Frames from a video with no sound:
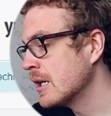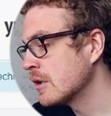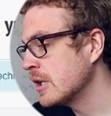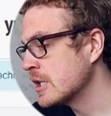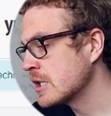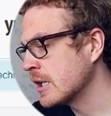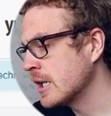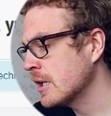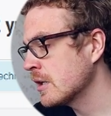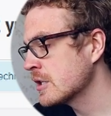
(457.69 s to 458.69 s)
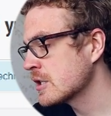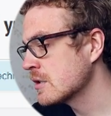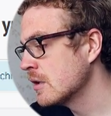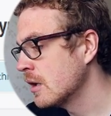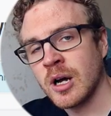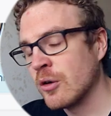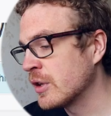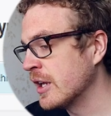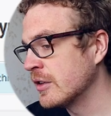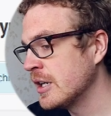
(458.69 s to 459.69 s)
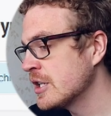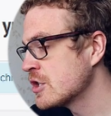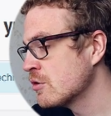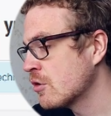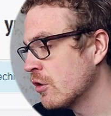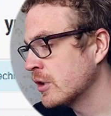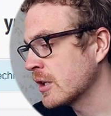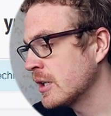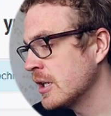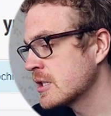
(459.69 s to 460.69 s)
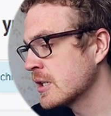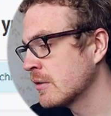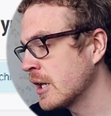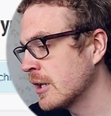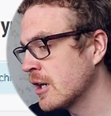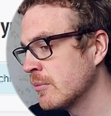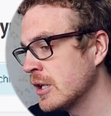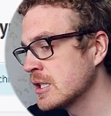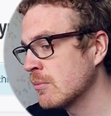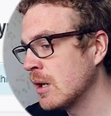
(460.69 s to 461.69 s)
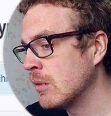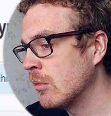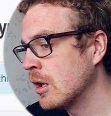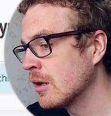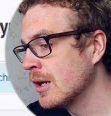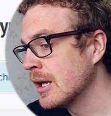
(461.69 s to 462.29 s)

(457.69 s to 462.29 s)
teaching English, how they teach you, contact teaching, daytime teaching, blah blah blah.